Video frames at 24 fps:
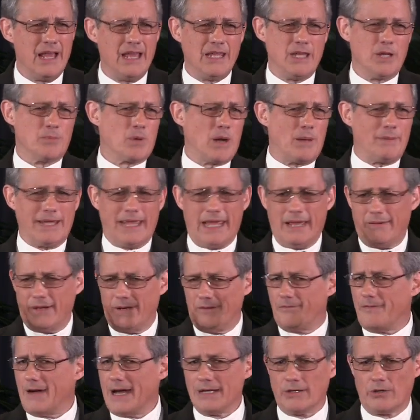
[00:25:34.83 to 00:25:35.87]
You probably can't
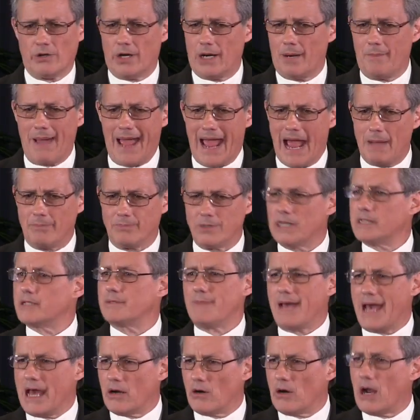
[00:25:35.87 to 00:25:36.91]
even find it on a map. Doesn't
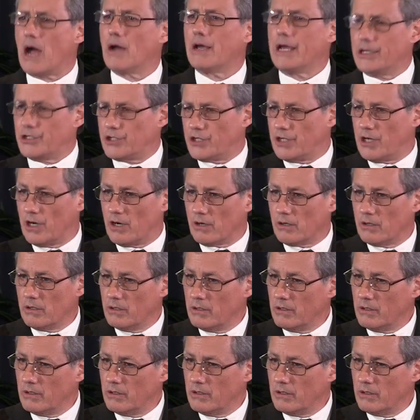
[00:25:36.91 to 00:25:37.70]
matter. I'll get you there.